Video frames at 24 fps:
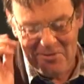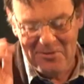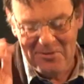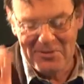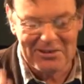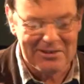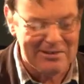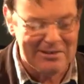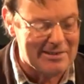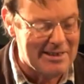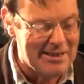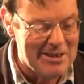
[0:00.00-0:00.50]

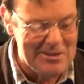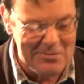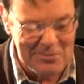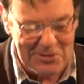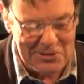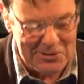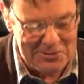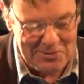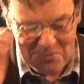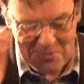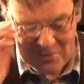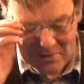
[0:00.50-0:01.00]
It's,
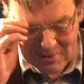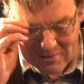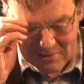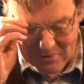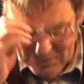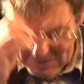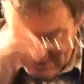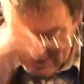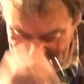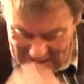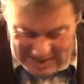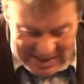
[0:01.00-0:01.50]
it's,
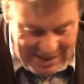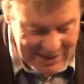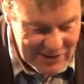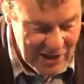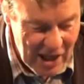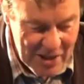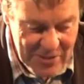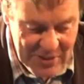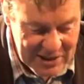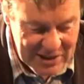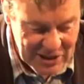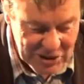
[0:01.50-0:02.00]

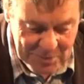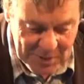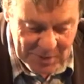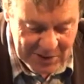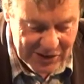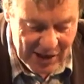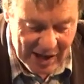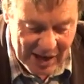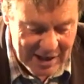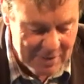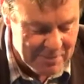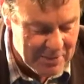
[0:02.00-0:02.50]
nothing has
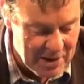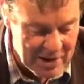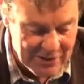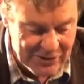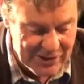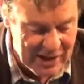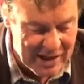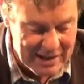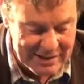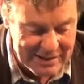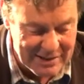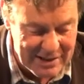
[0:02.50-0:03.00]
been done
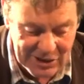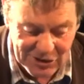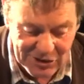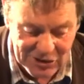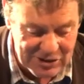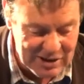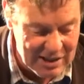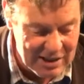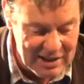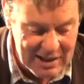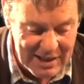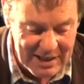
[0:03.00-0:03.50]
about that. It
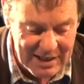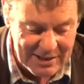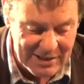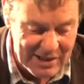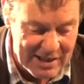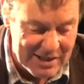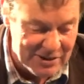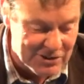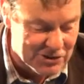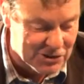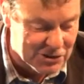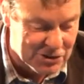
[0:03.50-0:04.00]
needs,
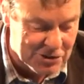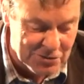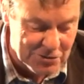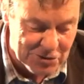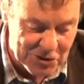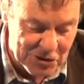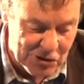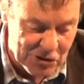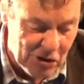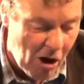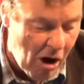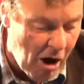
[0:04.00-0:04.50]
it needs to
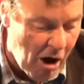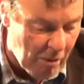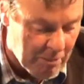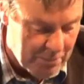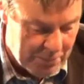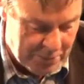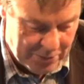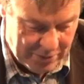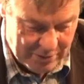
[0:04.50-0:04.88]
stop.